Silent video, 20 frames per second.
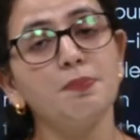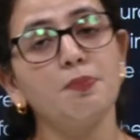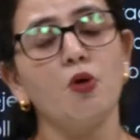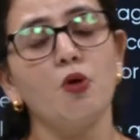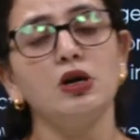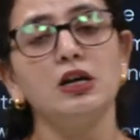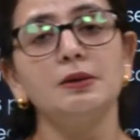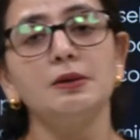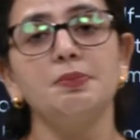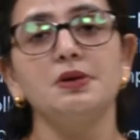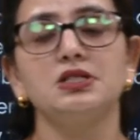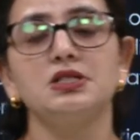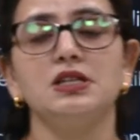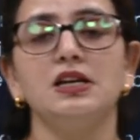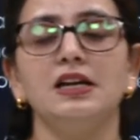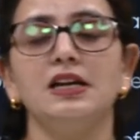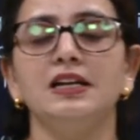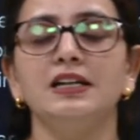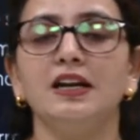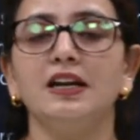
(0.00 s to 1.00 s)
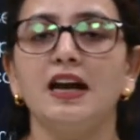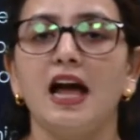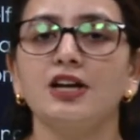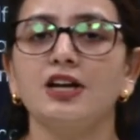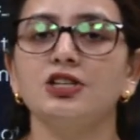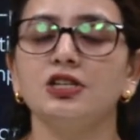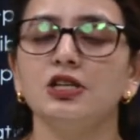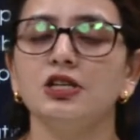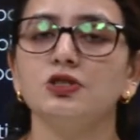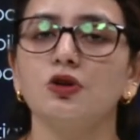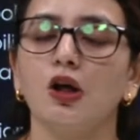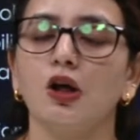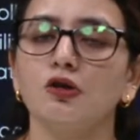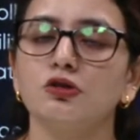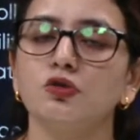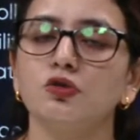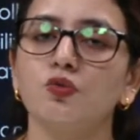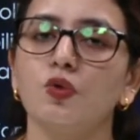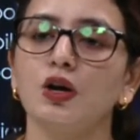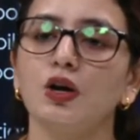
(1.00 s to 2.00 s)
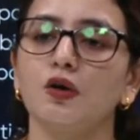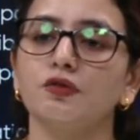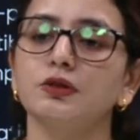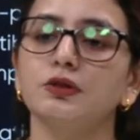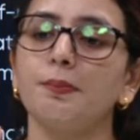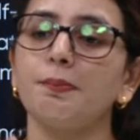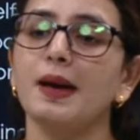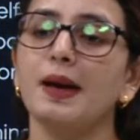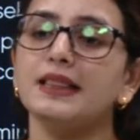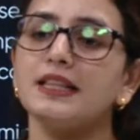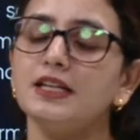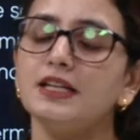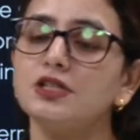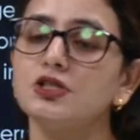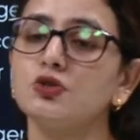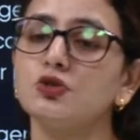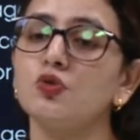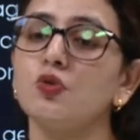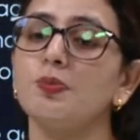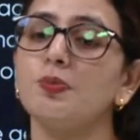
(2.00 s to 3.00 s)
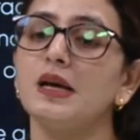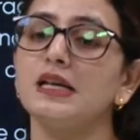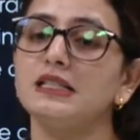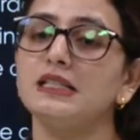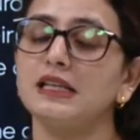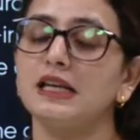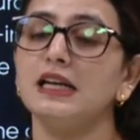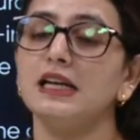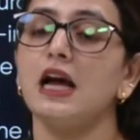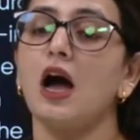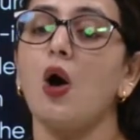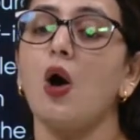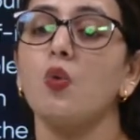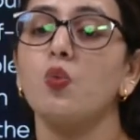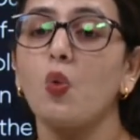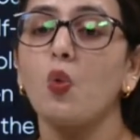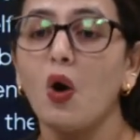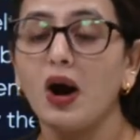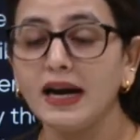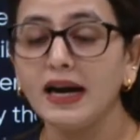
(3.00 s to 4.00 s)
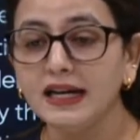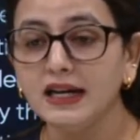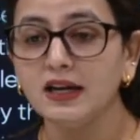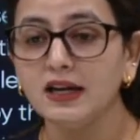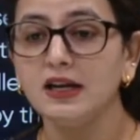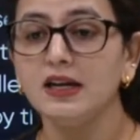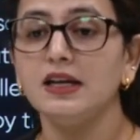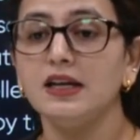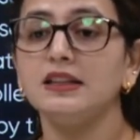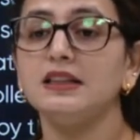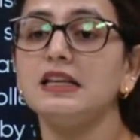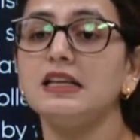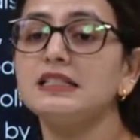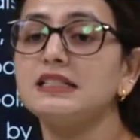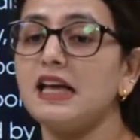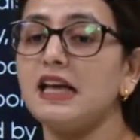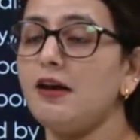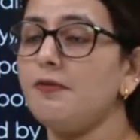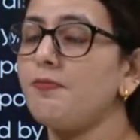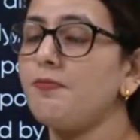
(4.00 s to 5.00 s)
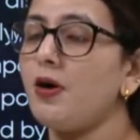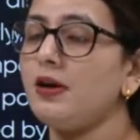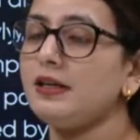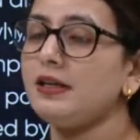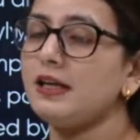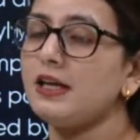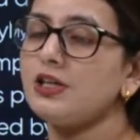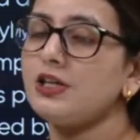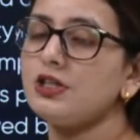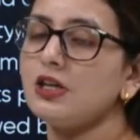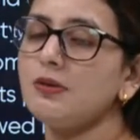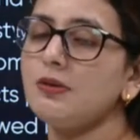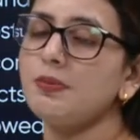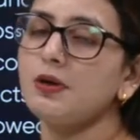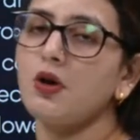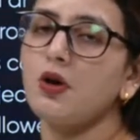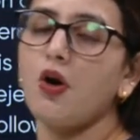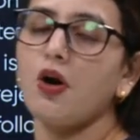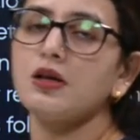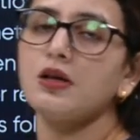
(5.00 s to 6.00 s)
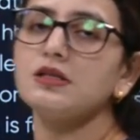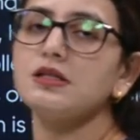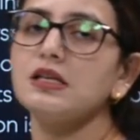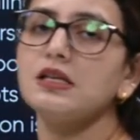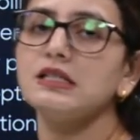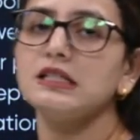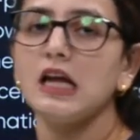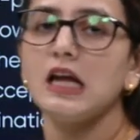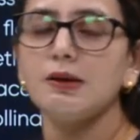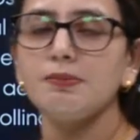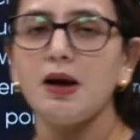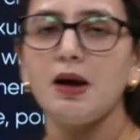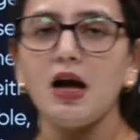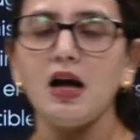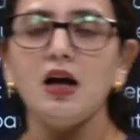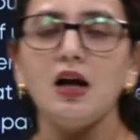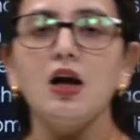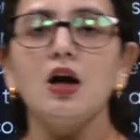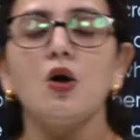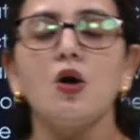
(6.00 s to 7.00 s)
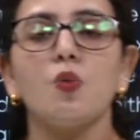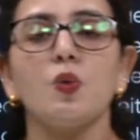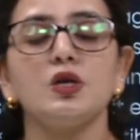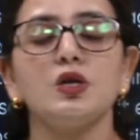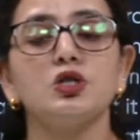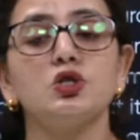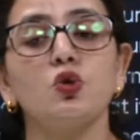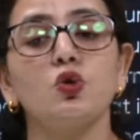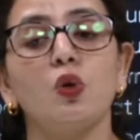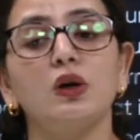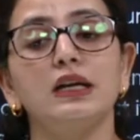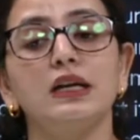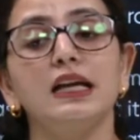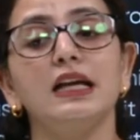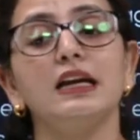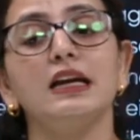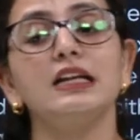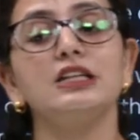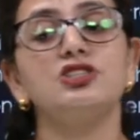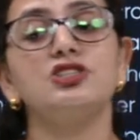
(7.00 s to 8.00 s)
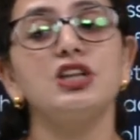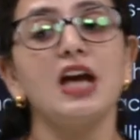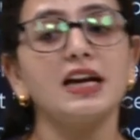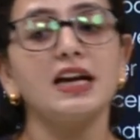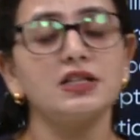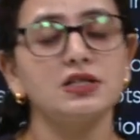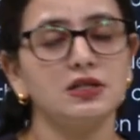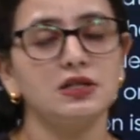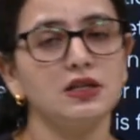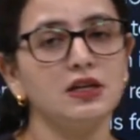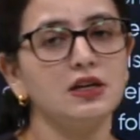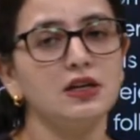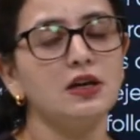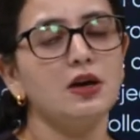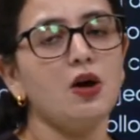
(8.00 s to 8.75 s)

pollen-pistil interaction is also one of the methods to basically avoid the self-pollination, because the stigma which totally rejects